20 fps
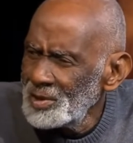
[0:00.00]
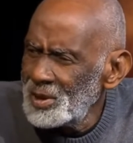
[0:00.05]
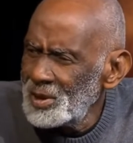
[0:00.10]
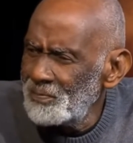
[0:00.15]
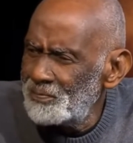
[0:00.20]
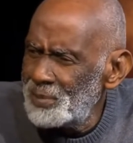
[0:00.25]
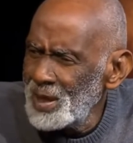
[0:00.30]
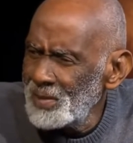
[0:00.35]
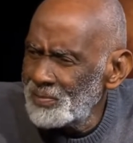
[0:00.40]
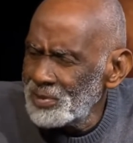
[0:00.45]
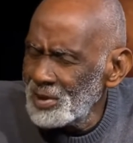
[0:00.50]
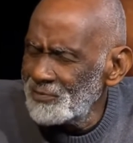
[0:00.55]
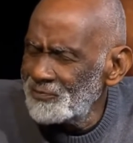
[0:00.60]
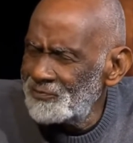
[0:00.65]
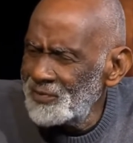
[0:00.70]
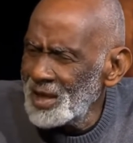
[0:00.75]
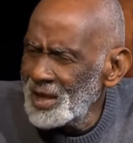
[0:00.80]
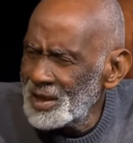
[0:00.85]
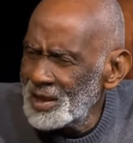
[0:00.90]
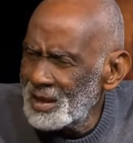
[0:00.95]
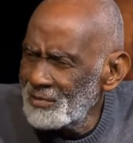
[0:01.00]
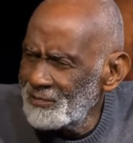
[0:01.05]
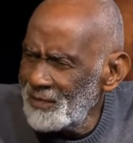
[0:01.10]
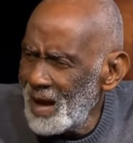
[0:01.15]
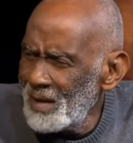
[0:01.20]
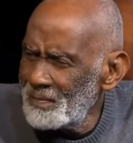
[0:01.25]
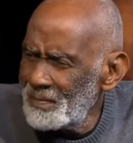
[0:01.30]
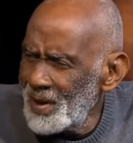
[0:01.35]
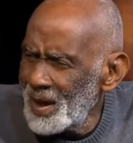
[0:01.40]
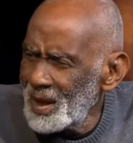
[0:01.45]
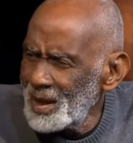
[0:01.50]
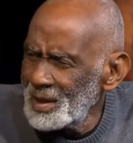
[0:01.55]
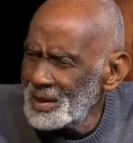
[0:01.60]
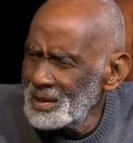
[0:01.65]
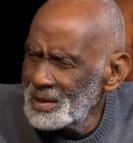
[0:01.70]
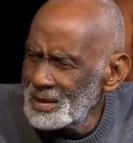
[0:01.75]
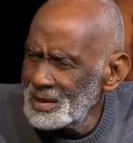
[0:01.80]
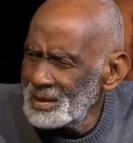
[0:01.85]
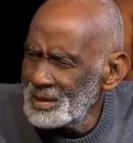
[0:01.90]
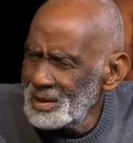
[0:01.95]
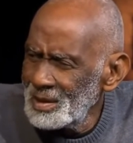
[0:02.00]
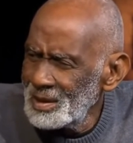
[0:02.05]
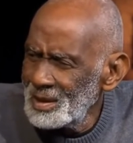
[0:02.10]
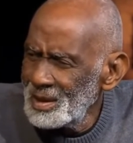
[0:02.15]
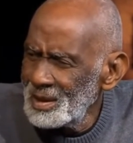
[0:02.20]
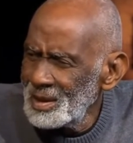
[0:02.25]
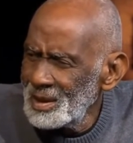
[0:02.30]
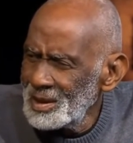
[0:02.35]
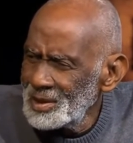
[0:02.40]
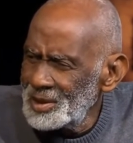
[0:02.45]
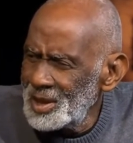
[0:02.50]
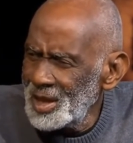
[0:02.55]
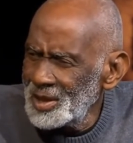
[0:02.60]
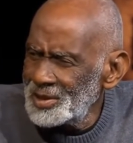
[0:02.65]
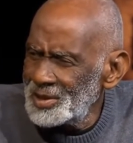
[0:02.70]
The people of Vilcabamba, their